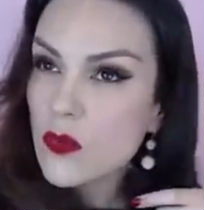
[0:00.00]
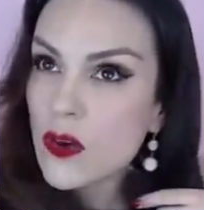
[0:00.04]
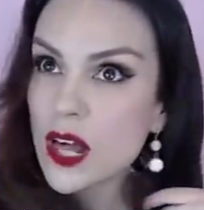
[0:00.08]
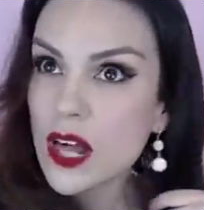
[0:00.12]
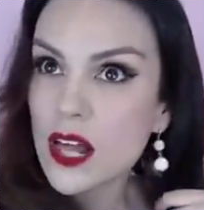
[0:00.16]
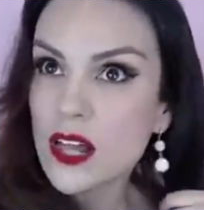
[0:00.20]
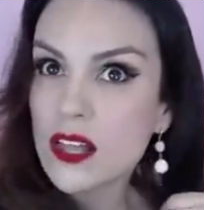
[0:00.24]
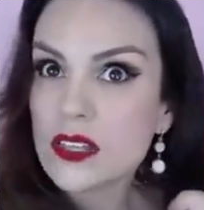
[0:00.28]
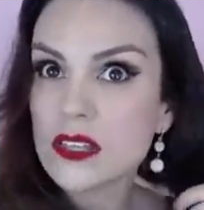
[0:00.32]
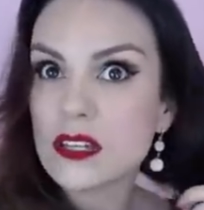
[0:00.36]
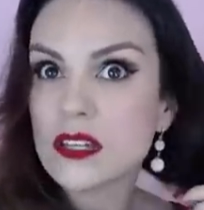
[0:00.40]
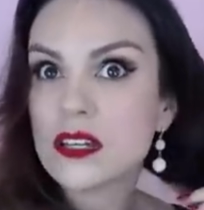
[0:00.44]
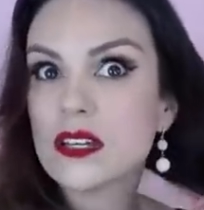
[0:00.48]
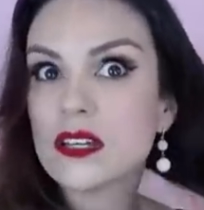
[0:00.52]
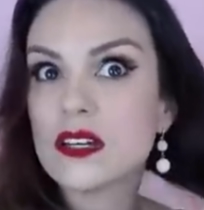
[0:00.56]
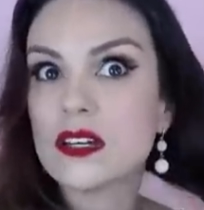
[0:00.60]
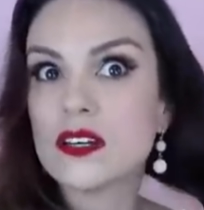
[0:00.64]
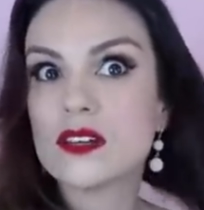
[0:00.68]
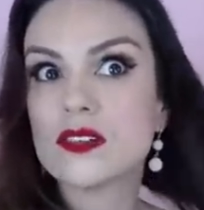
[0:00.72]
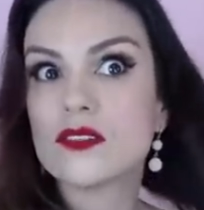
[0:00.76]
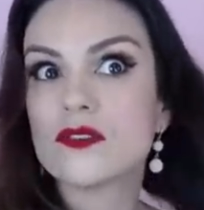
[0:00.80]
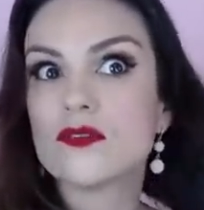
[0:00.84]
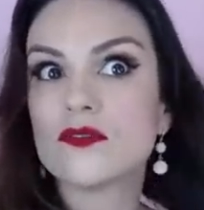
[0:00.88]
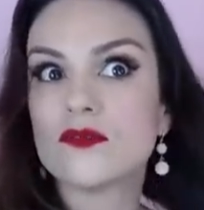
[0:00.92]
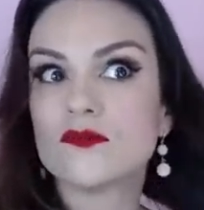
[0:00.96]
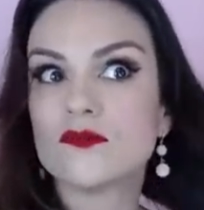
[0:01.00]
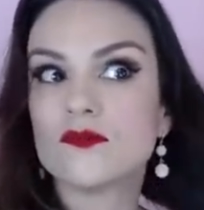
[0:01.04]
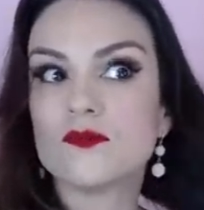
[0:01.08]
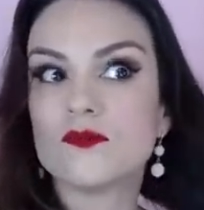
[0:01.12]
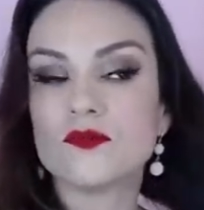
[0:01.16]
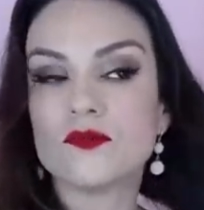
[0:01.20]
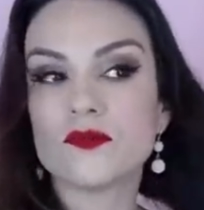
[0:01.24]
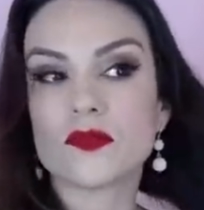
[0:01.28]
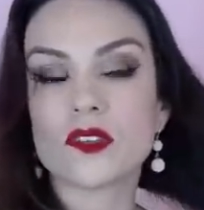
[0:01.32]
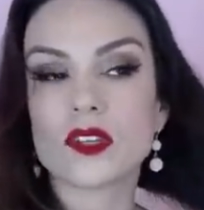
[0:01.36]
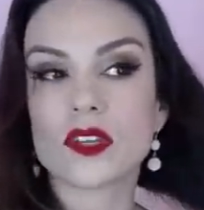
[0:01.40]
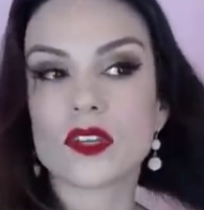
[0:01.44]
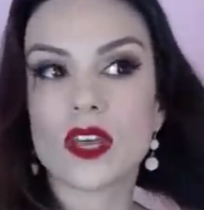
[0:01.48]
well,
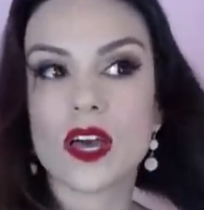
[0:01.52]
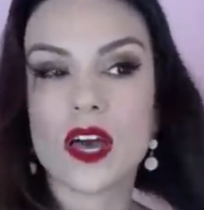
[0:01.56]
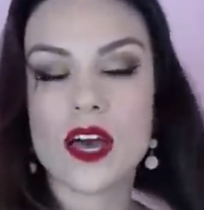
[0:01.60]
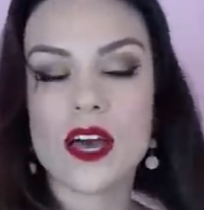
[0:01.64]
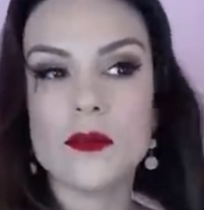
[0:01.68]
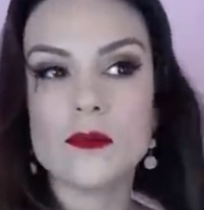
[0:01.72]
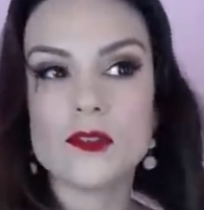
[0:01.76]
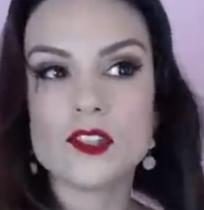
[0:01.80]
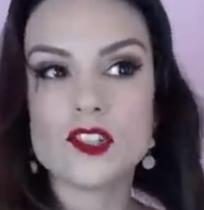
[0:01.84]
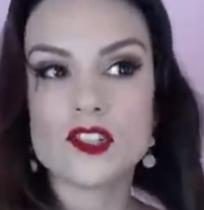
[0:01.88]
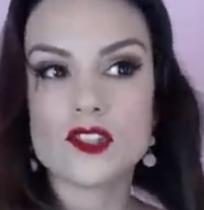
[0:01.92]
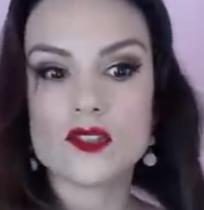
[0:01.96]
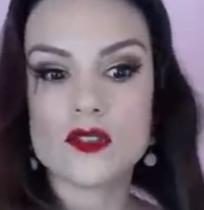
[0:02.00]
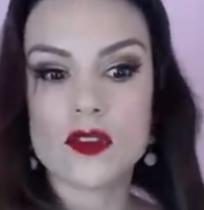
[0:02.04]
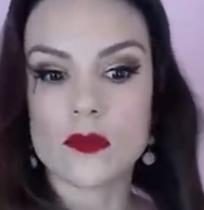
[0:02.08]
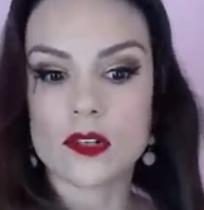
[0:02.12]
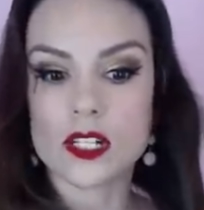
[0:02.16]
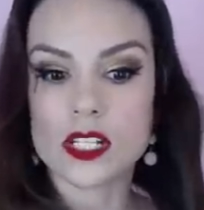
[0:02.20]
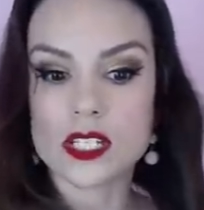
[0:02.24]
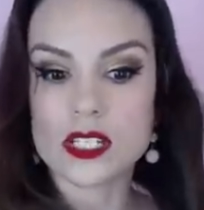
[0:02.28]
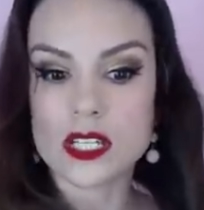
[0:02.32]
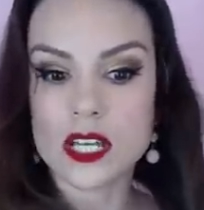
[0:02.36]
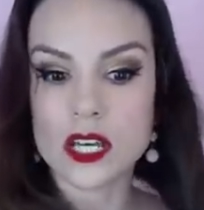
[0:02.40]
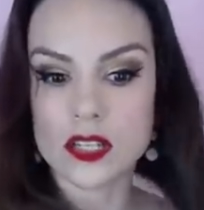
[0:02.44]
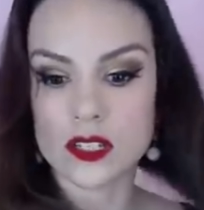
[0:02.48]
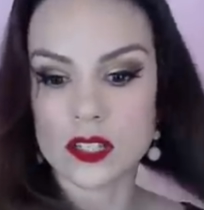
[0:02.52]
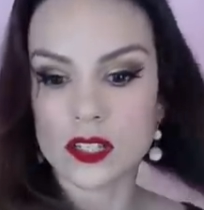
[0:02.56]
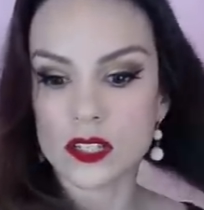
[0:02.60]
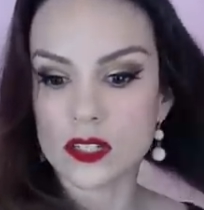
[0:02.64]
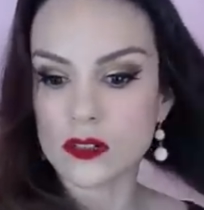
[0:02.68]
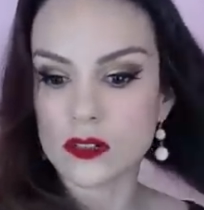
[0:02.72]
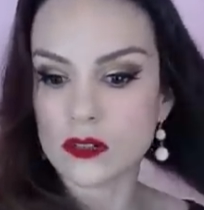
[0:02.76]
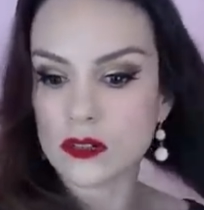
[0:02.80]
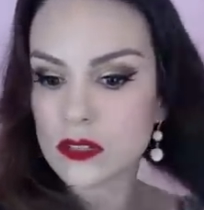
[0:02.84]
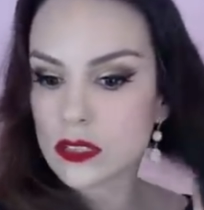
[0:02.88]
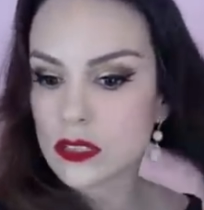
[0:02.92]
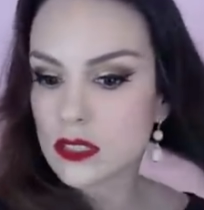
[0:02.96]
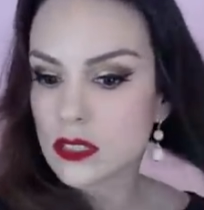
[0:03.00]
how much do I want to tell
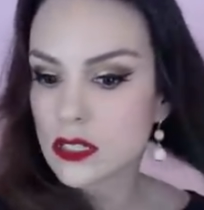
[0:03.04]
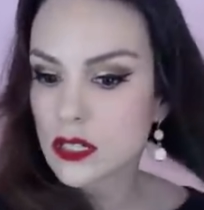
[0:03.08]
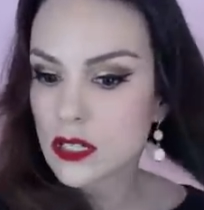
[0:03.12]
you?